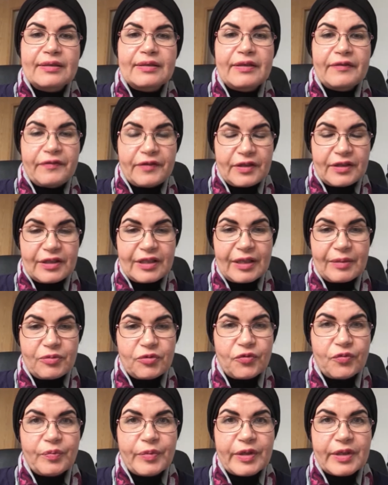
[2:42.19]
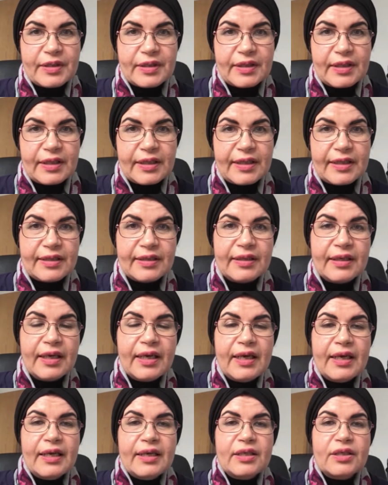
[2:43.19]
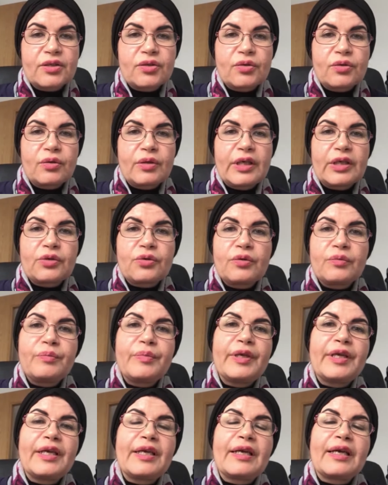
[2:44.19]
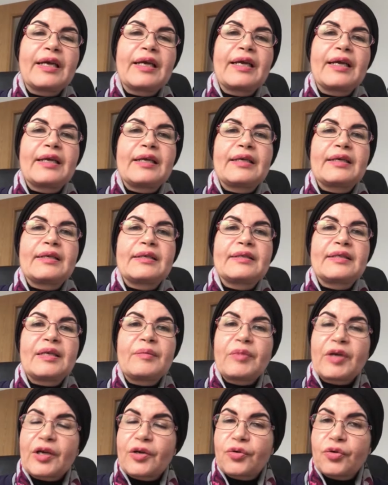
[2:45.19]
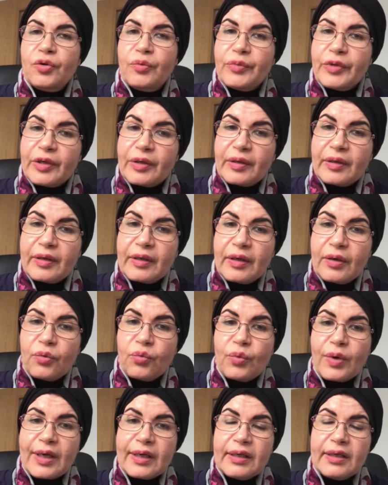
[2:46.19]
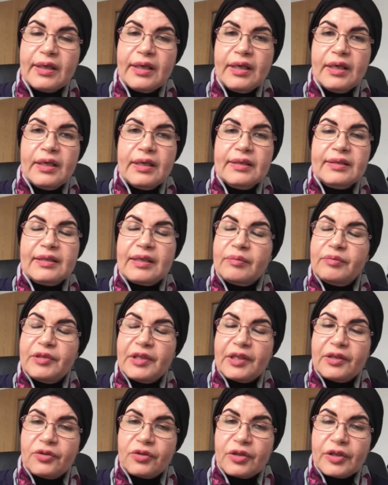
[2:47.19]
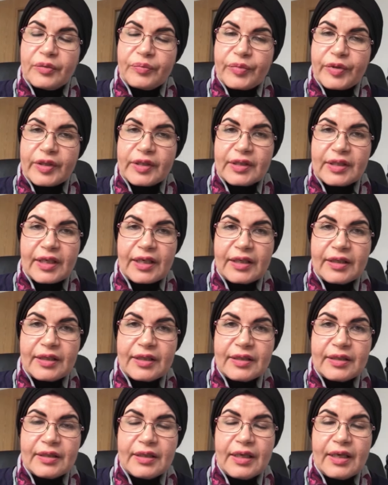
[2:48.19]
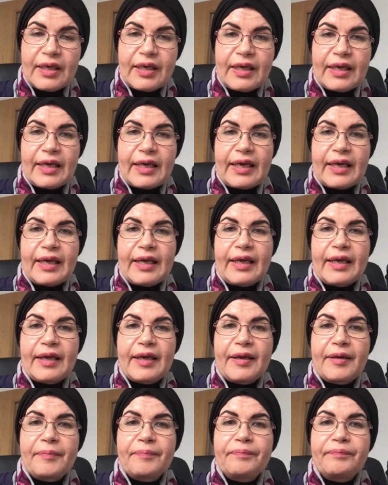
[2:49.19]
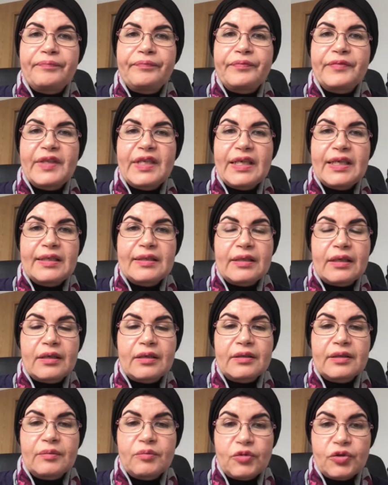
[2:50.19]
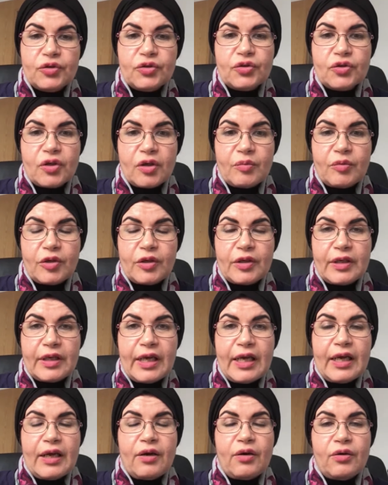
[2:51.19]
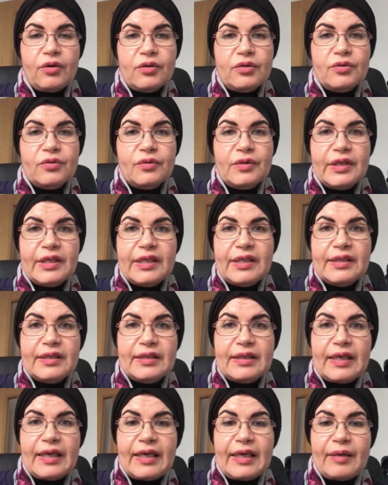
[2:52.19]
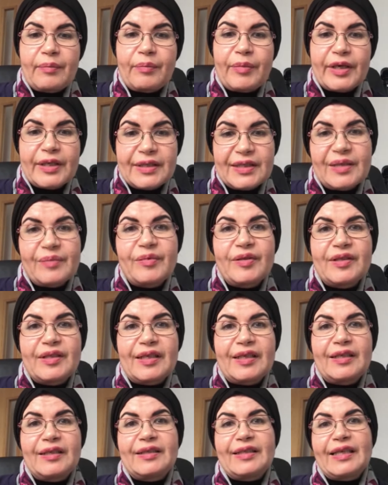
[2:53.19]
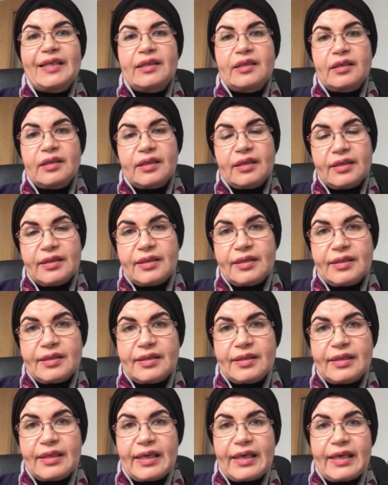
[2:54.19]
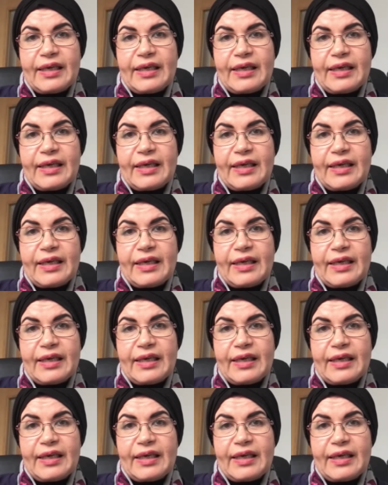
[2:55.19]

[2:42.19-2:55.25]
different types of bursitis. So it could be subacromial one, subdeltoid bursitis. These are the most common. Also, there is bicipital tendonitis,